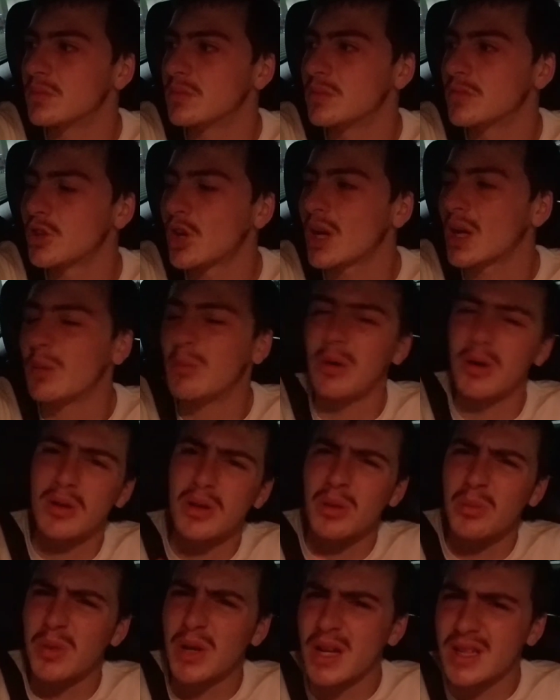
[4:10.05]
Dragon Ball a little
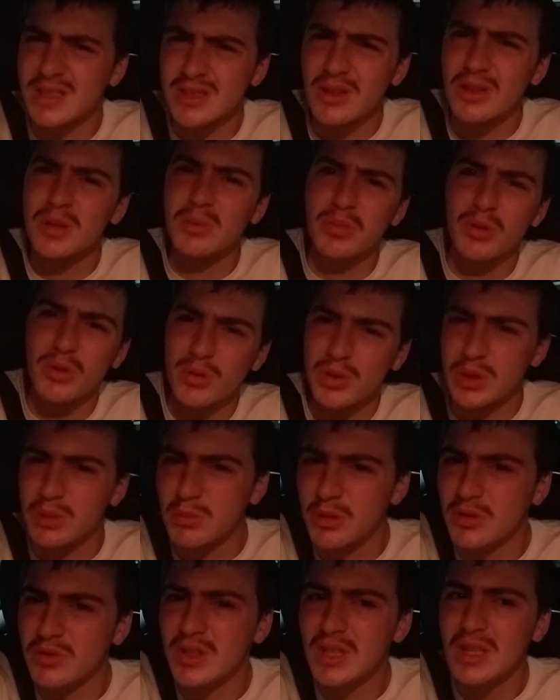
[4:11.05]
bit. I saw the Broly
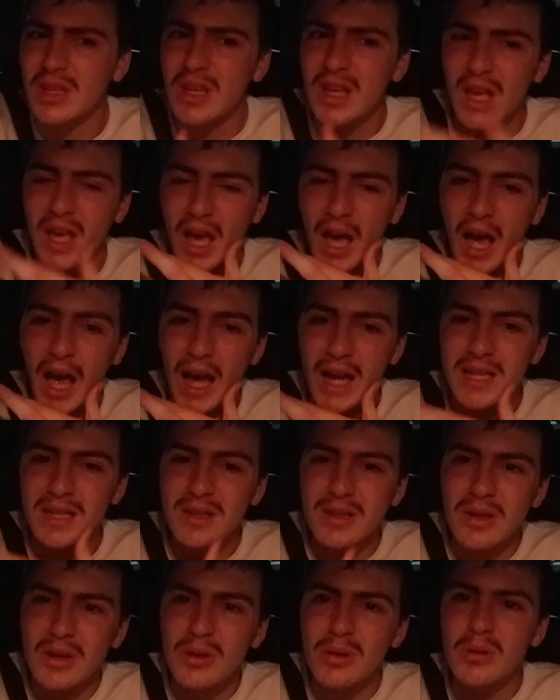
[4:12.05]
movie. I
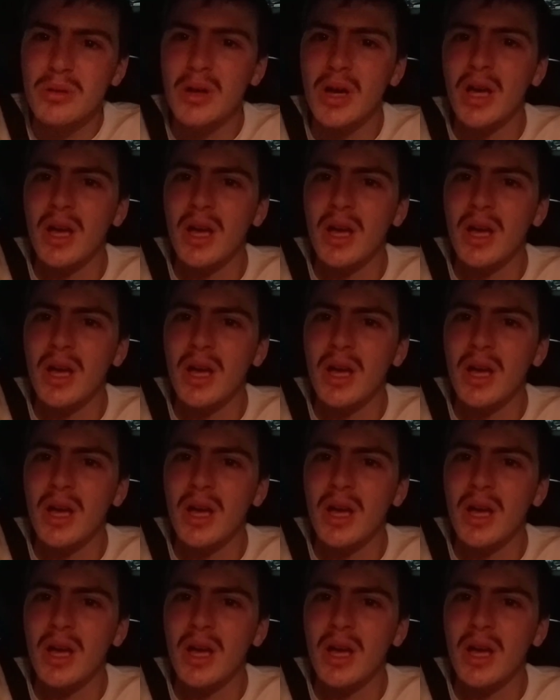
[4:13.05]
knew